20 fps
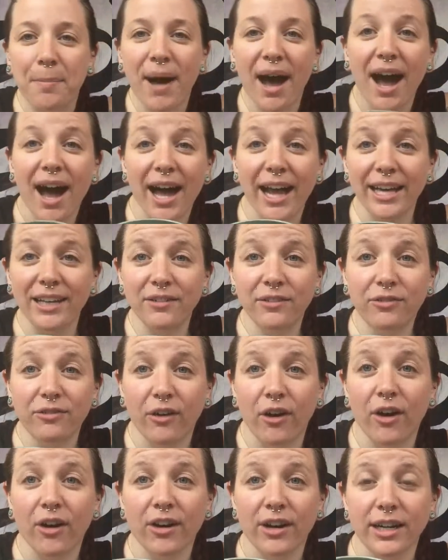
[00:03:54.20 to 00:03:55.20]
pine
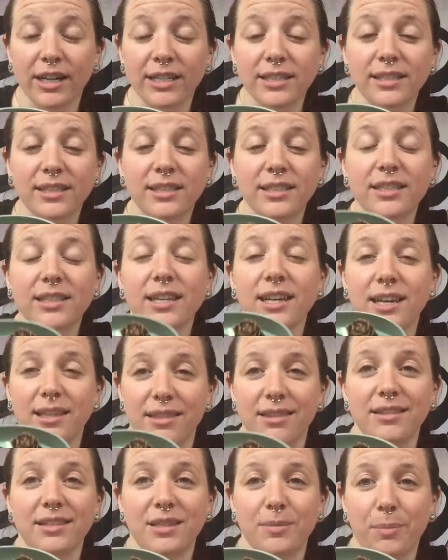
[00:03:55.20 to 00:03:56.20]
forest
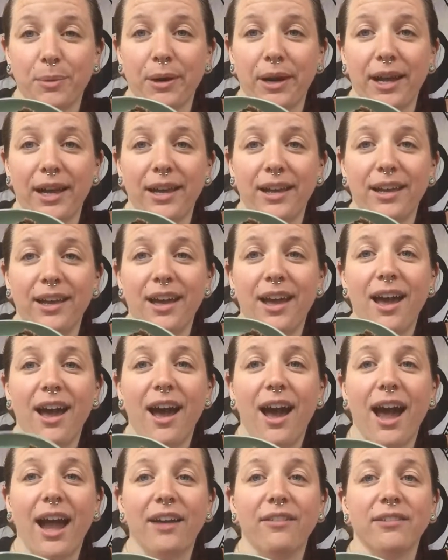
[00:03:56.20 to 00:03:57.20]
in the spring.
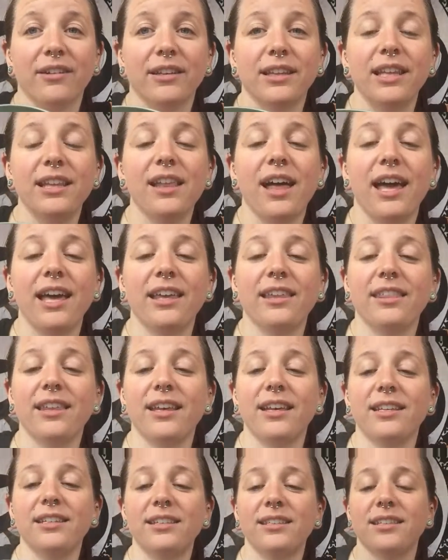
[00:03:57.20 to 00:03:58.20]
I really like
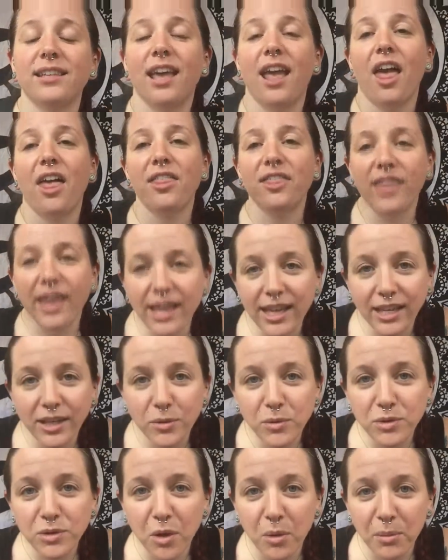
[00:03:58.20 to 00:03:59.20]
this. Thank
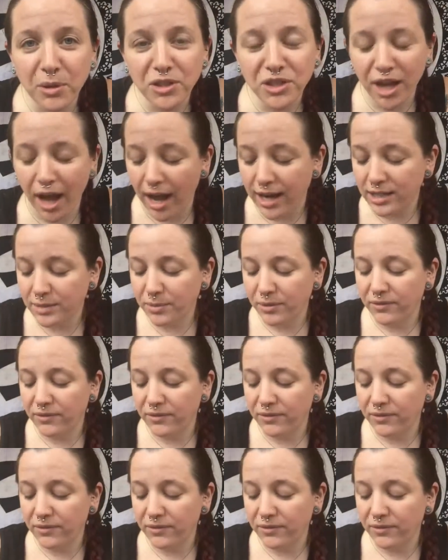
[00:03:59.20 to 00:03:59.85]
you so much, Goddess